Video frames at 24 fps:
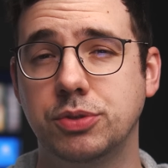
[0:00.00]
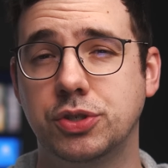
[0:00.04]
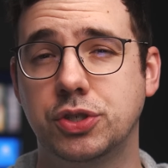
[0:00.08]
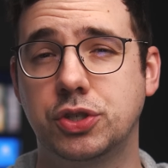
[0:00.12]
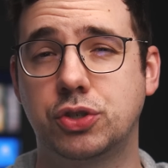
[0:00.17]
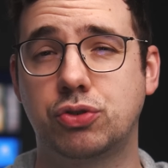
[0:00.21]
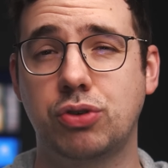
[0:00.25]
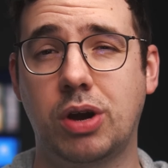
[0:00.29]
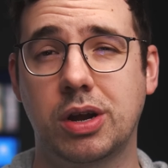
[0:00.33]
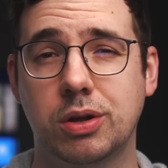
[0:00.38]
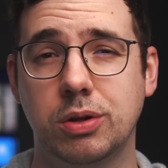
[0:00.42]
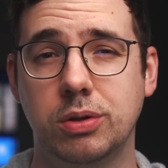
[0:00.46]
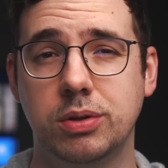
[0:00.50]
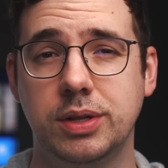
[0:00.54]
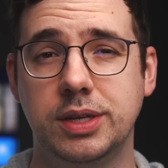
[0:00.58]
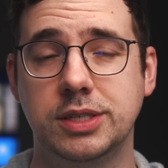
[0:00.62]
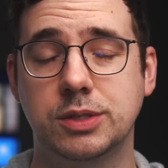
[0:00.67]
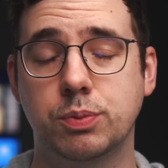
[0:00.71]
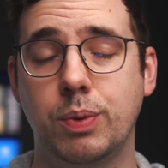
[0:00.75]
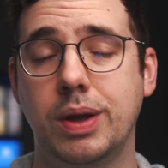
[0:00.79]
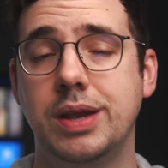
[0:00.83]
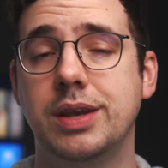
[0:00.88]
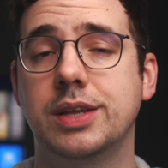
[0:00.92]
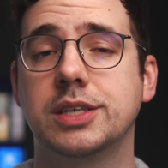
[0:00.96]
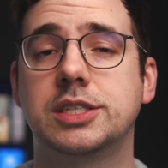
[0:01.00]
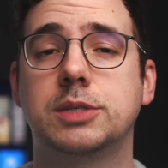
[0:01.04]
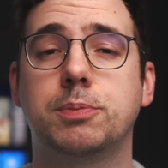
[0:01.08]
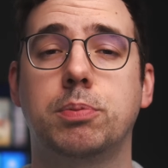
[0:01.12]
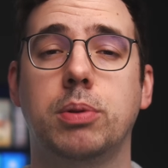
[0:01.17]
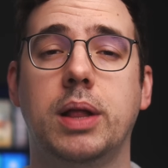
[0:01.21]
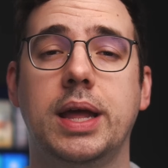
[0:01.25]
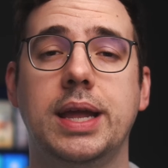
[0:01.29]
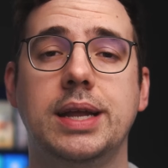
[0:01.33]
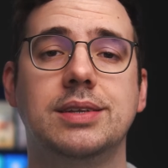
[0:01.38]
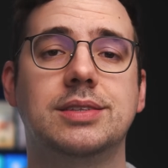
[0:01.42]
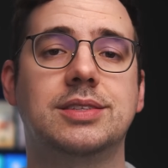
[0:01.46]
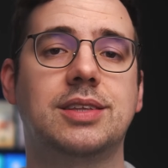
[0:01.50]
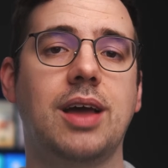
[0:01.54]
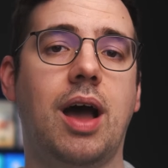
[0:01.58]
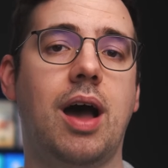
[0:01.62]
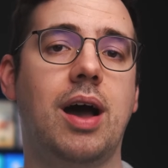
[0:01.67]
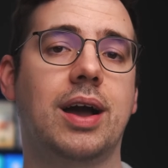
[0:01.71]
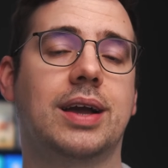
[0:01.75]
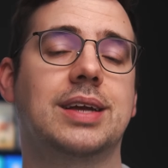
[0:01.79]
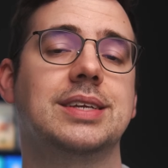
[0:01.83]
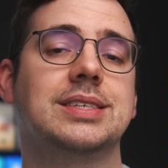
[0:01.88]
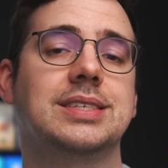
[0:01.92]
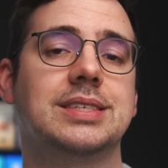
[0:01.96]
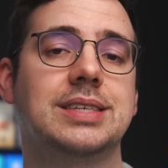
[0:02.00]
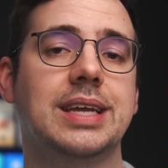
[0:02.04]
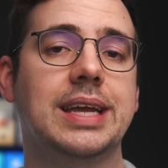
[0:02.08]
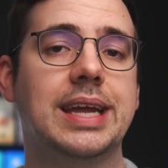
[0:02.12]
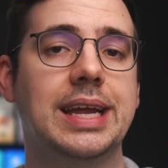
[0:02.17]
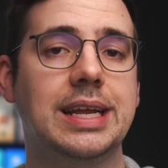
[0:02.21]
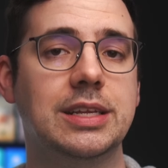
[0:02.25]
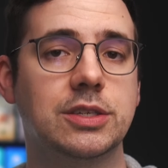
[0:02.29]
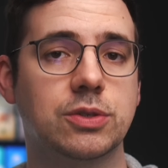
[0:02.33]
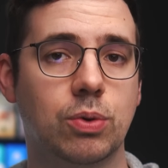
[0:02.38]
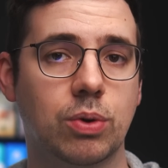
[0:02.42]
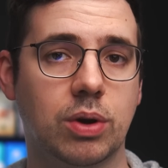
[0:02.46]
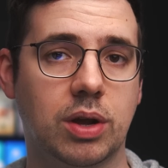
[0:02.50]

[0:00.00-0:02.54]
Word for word: struggle is when displaying darker scenes or